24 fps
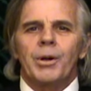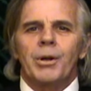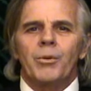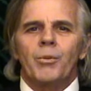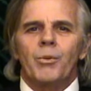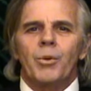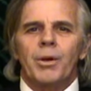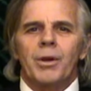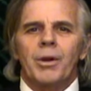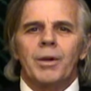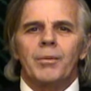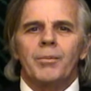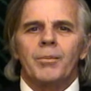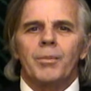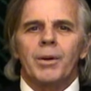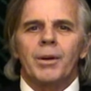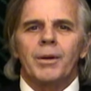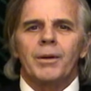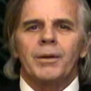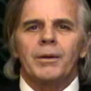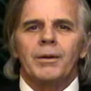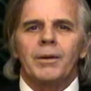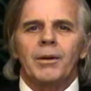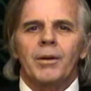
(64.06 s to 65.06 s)
pretty weak,
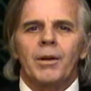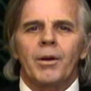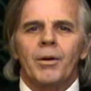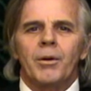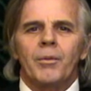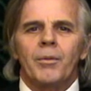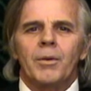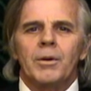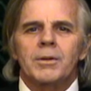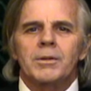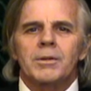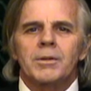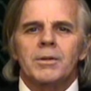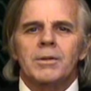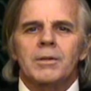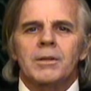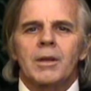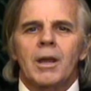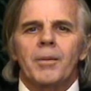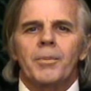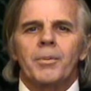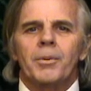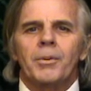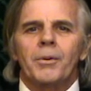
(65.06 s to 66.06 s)
but you know, it was a
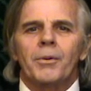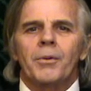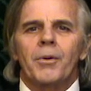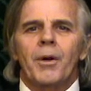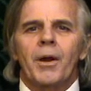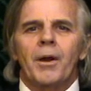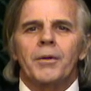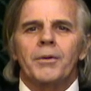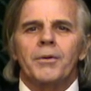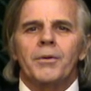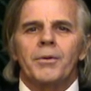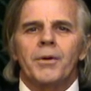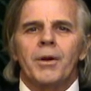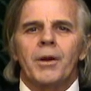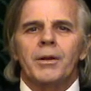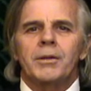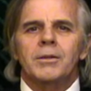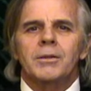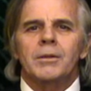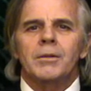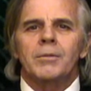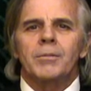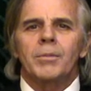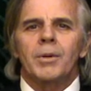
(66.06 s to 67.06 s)
step in the right
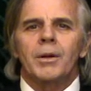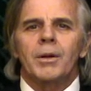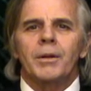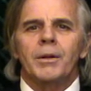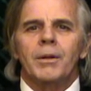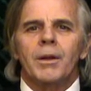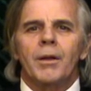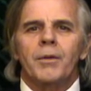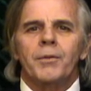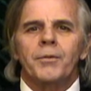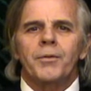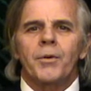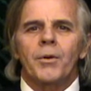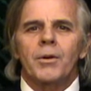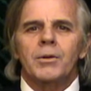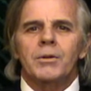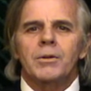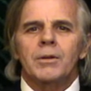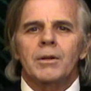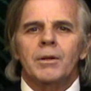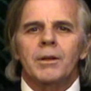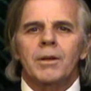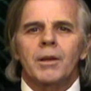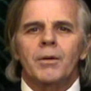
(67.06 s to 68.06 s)
direction, but
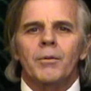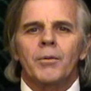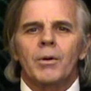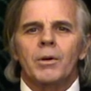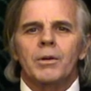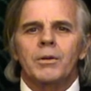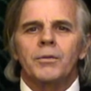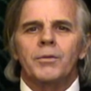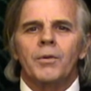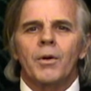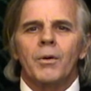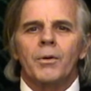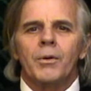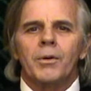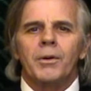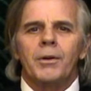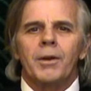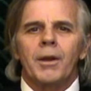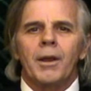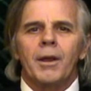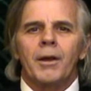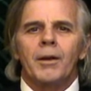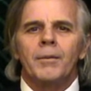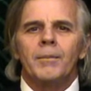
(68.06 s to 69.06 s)
unfortunately it was voted
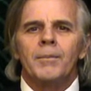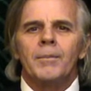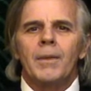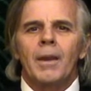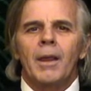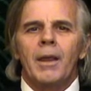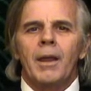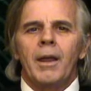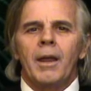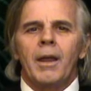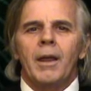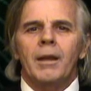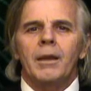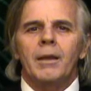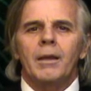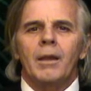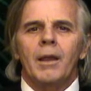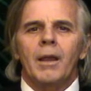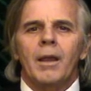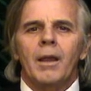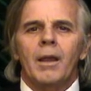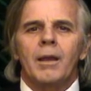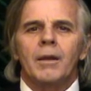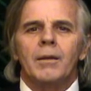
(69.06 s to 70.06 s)
down.
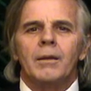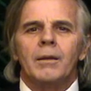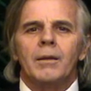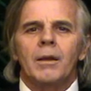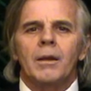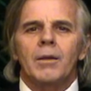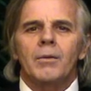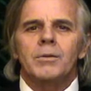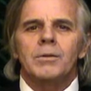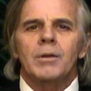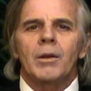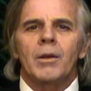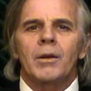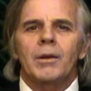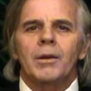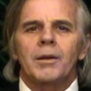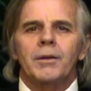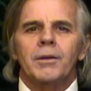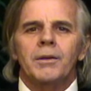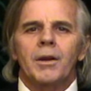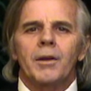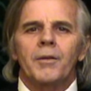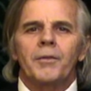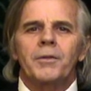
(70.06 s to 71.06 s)
And, and it was only
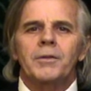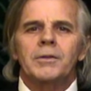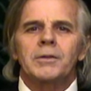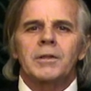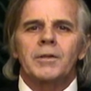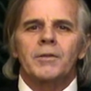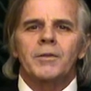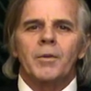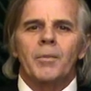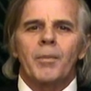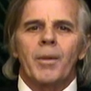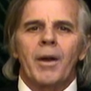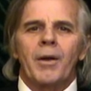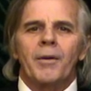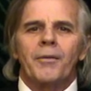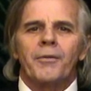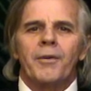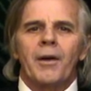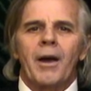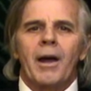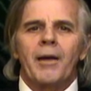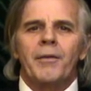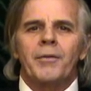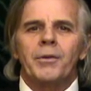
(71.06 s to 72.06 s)
a difference of about
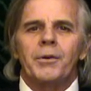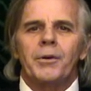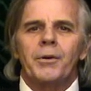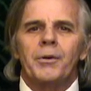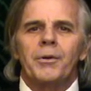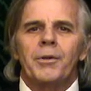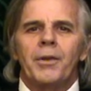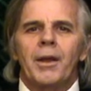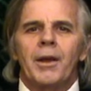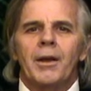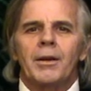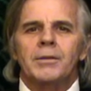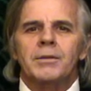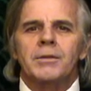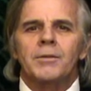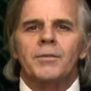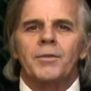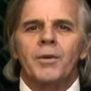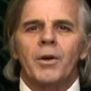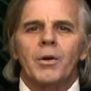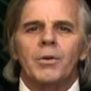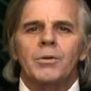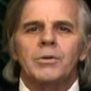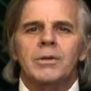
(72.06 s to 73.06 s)
five hundred
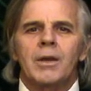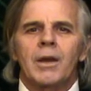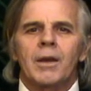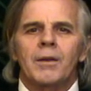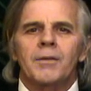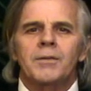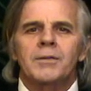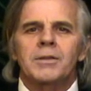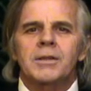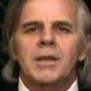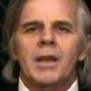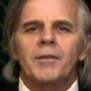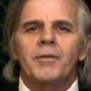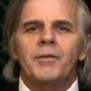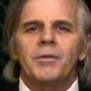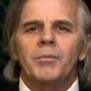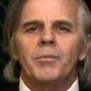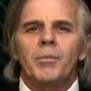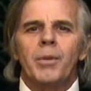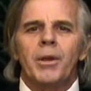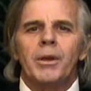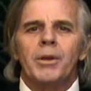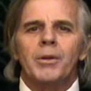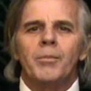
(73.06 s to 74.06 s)
thousand votes out of
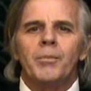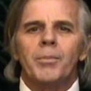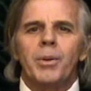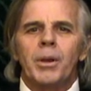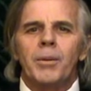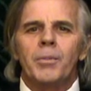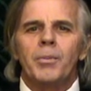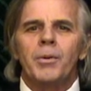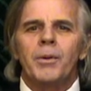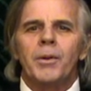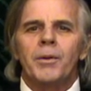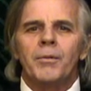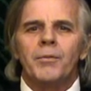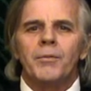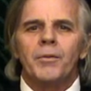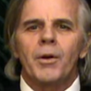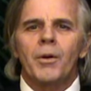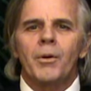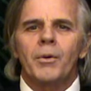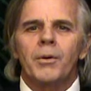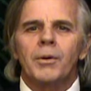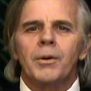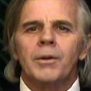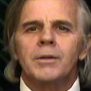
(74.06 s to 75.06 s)
seven million people that
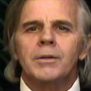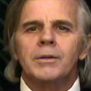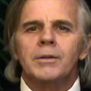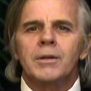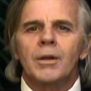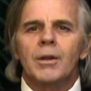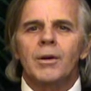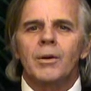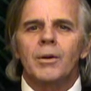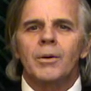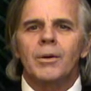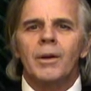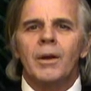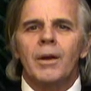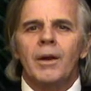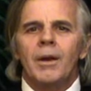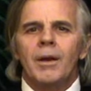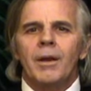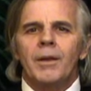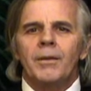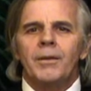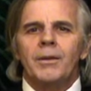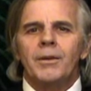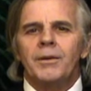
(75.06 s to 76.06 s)
voted. So
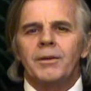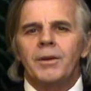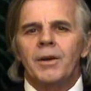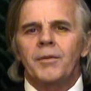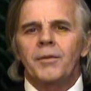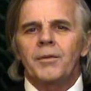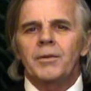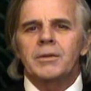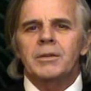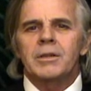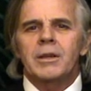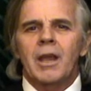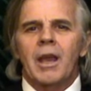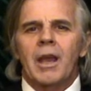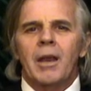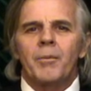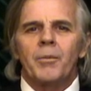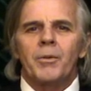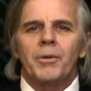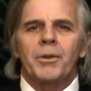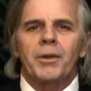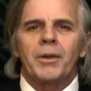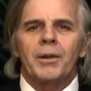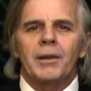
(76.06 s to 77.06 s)
the difference
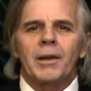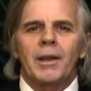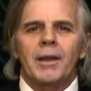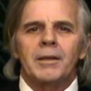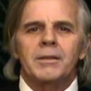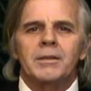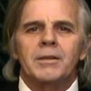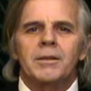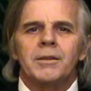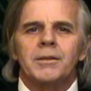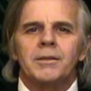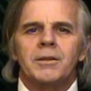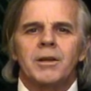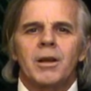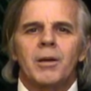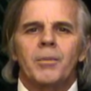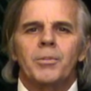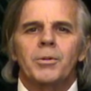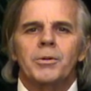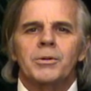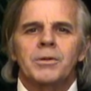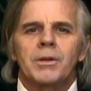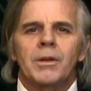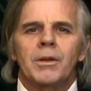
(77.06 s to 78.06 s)
came within less than ten
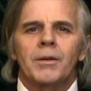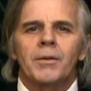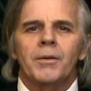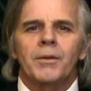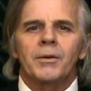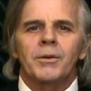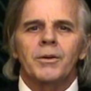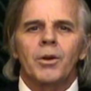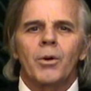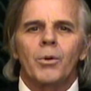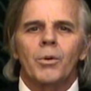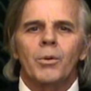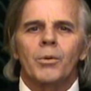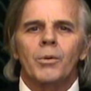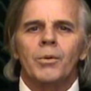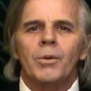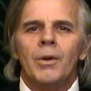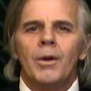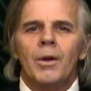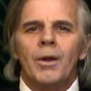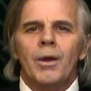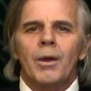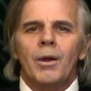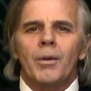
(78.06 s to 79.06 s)
percent of the total
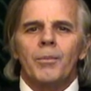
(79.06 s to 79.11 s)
